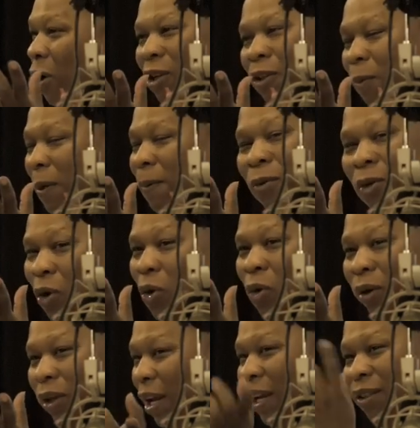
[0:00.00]
New Orleans people
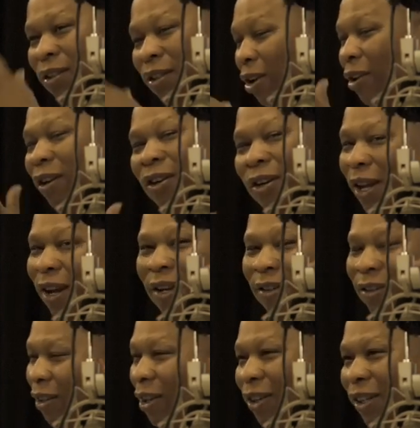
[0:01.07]
cool with that. Start it
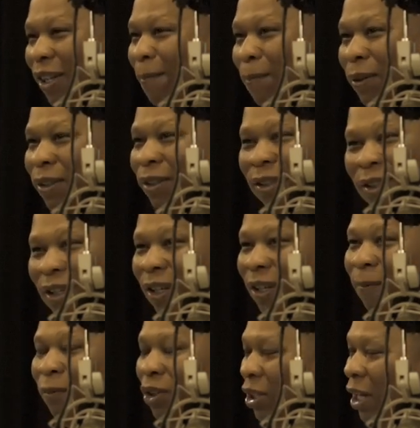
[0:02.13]
again. Start that bitch
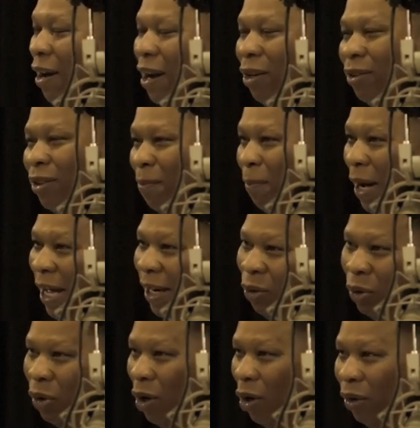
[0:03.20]
again. Shout out
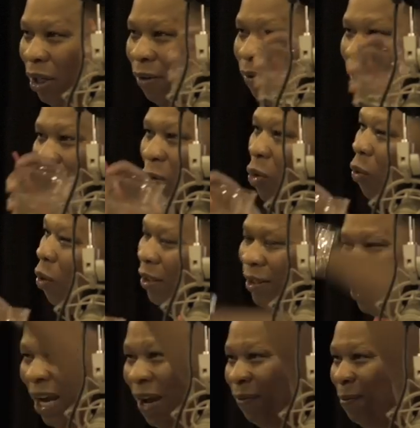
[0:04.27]
somebody who you don't even know.
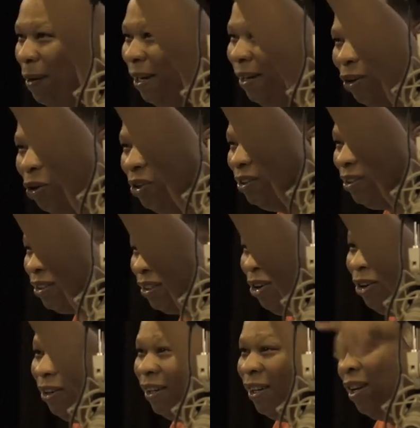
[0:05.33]
One time for Magnolia
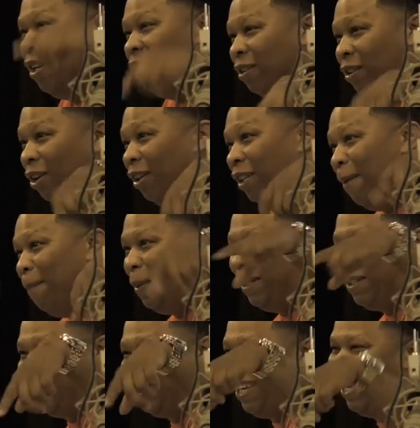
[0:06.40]
Shorty. Start that
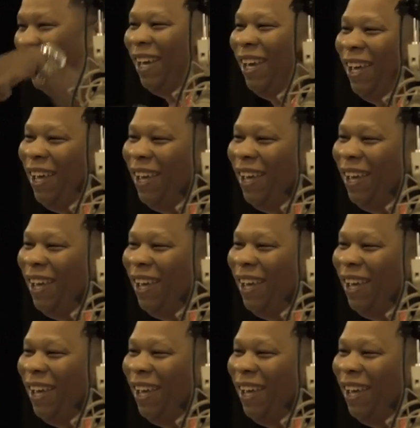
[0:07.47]
bitch again.